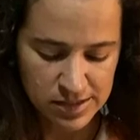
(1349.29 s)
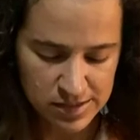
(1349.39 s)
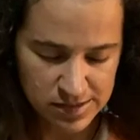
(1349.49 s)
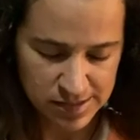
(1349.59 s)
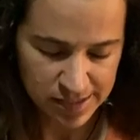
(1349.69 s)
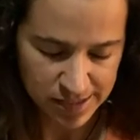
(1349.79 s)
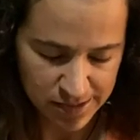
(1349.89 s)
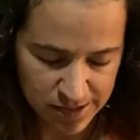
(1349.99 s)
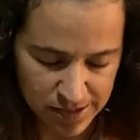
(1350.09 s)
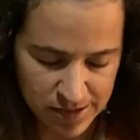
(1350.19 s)
is
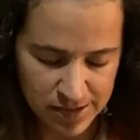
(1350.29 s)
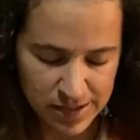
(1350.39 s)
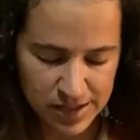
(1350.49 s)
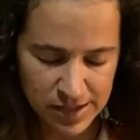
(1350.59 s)
here